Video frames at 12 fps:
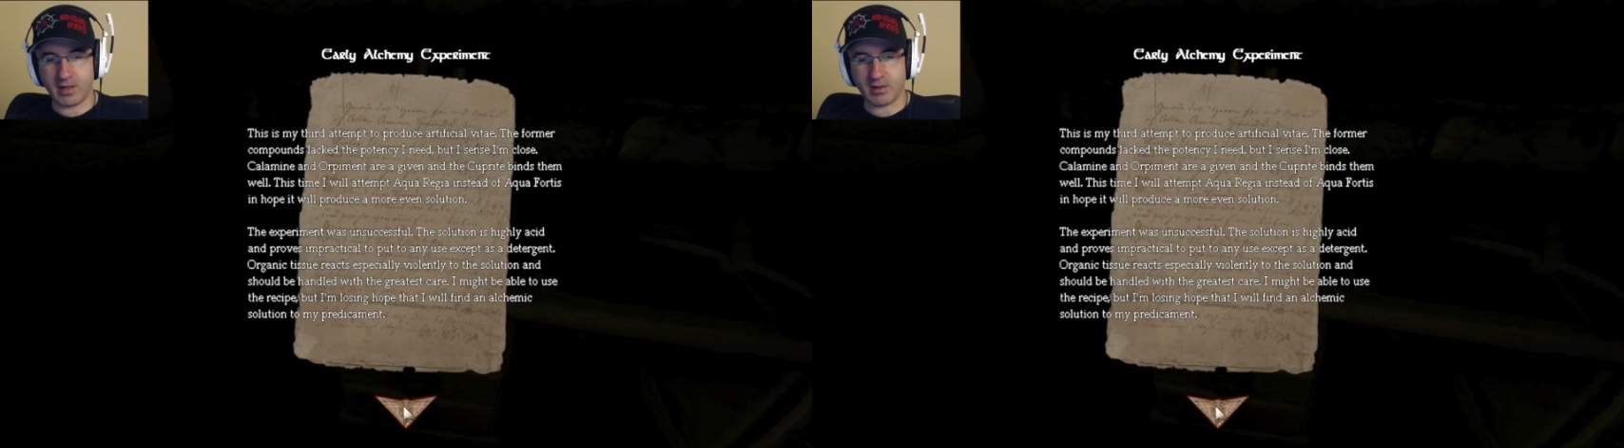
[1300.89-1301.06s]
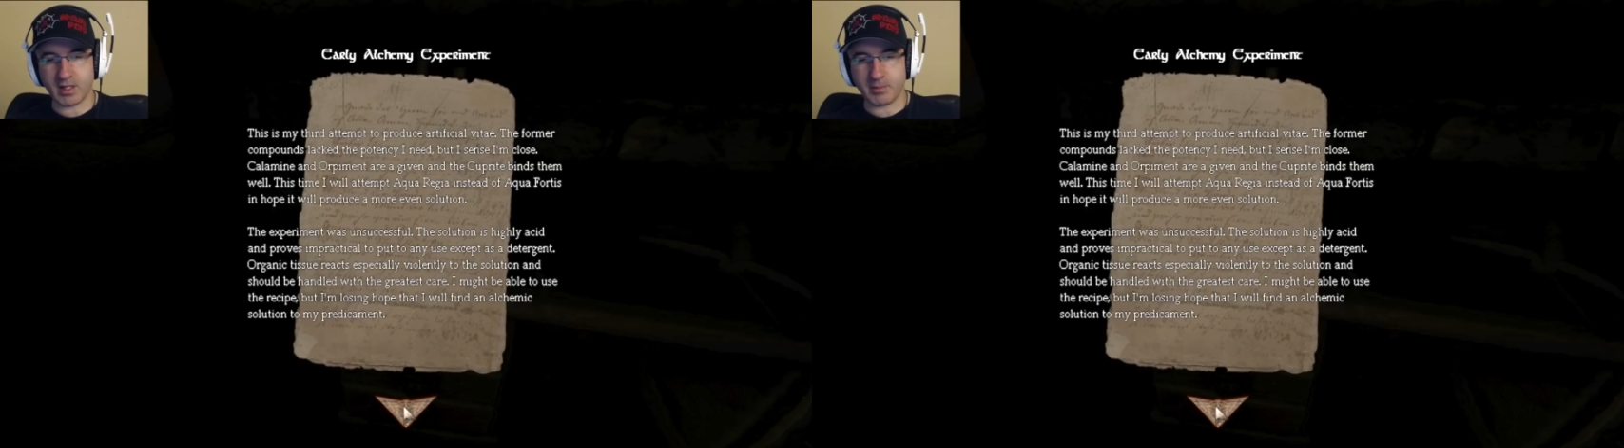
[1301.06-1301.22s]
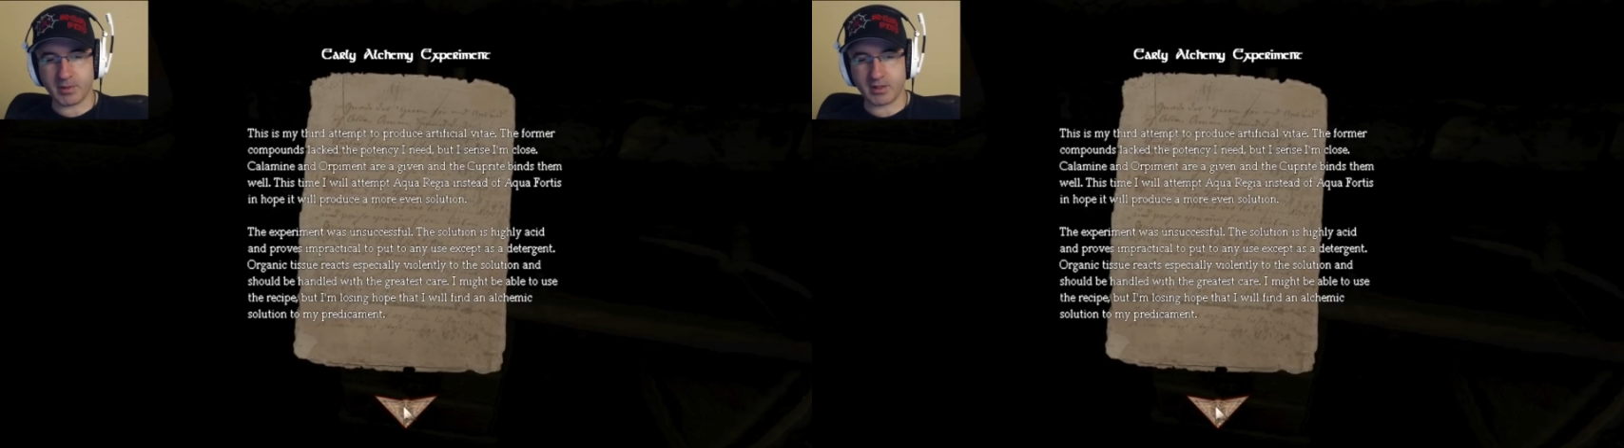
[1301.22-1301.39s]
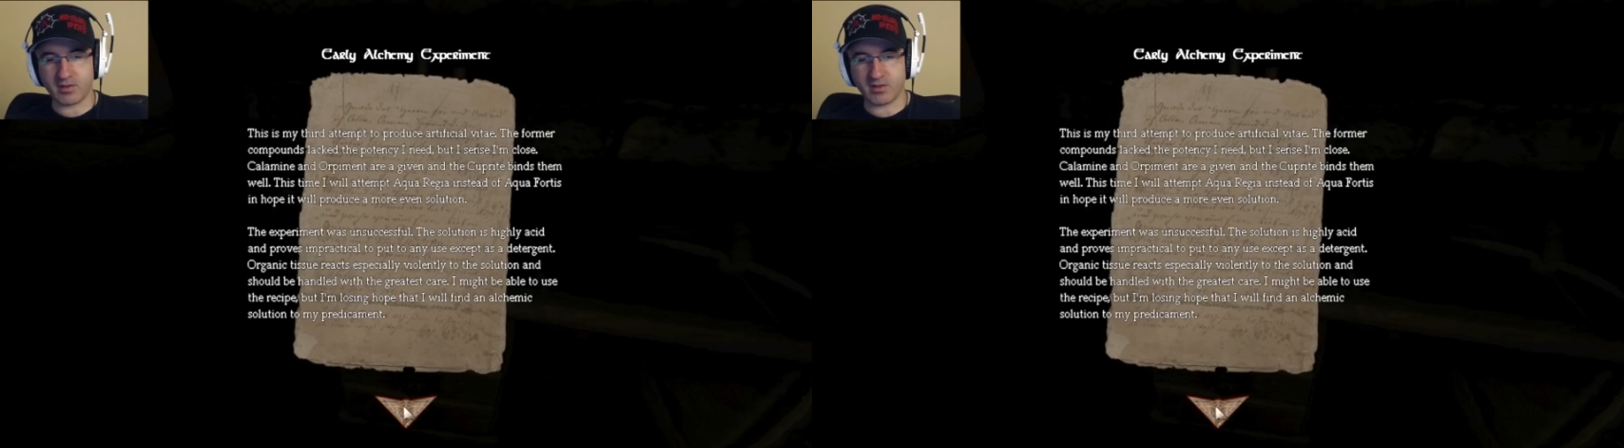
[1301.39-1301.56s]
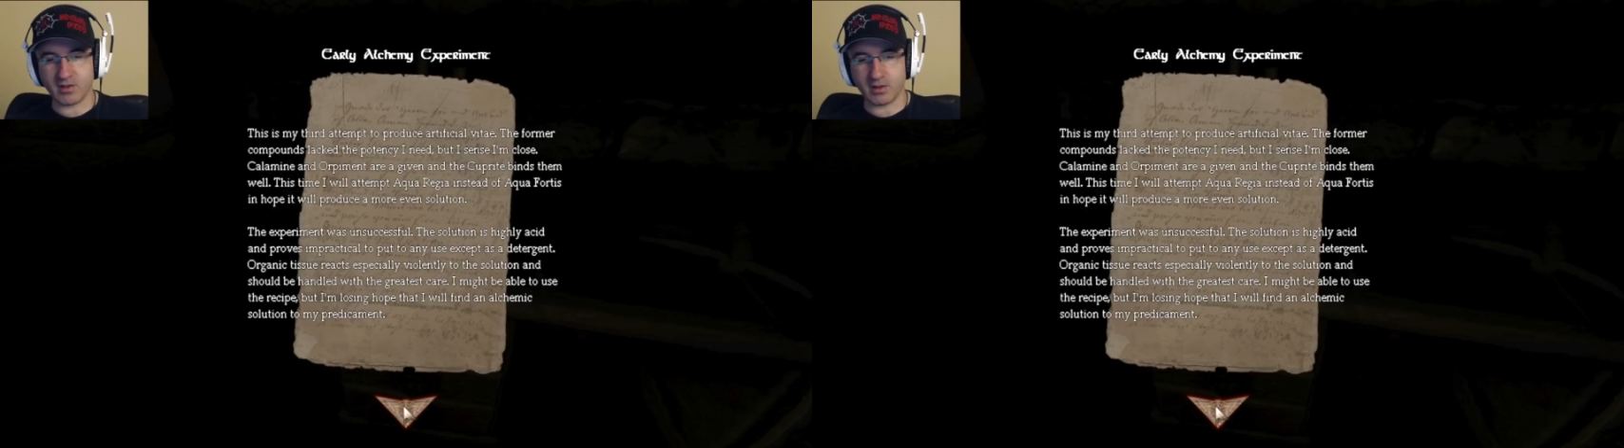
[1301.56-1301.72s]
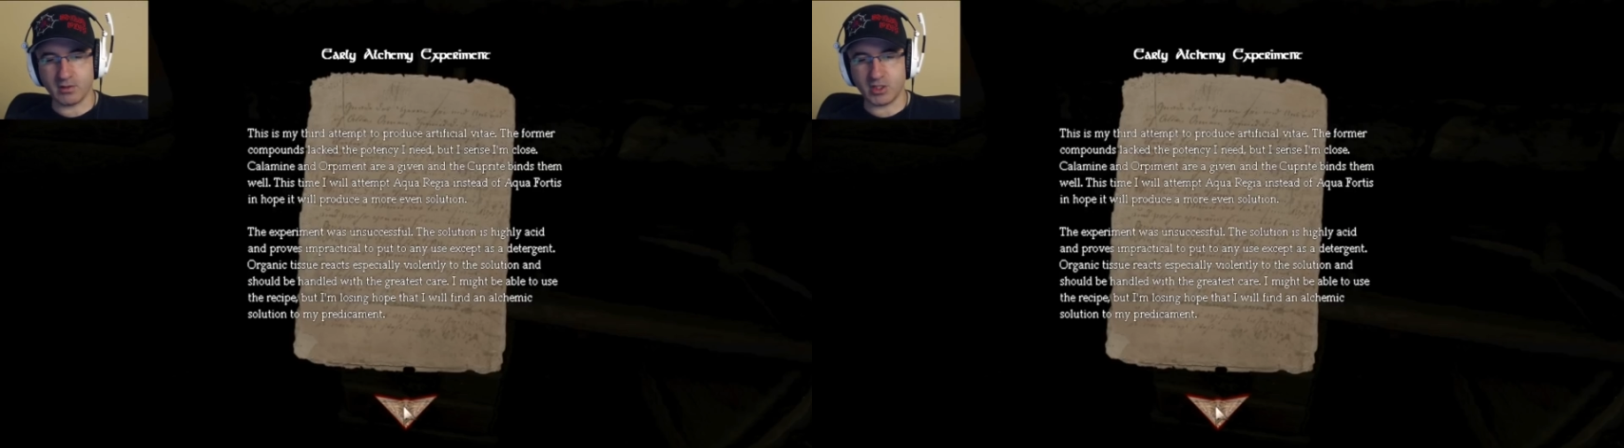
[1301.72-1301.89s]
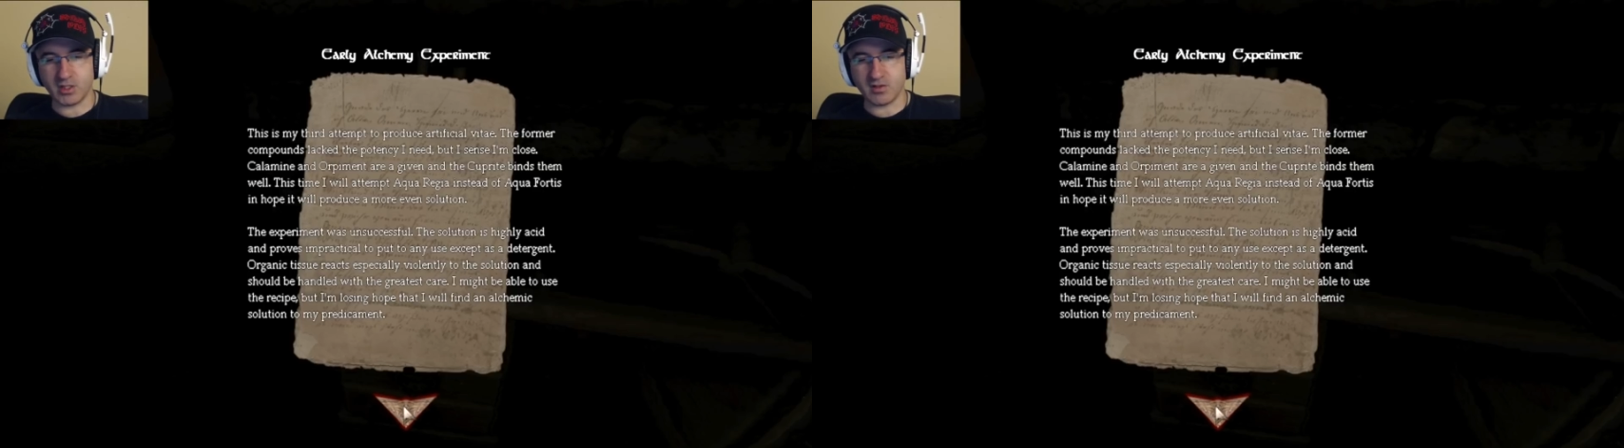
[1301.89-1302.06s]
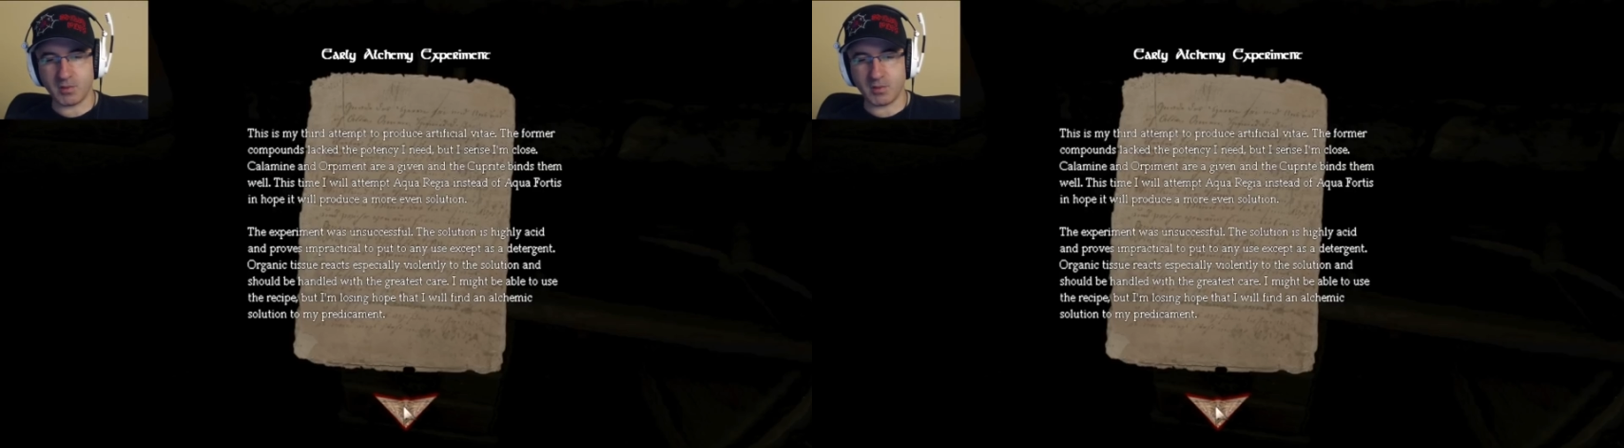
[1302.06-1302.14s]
alchemic solution to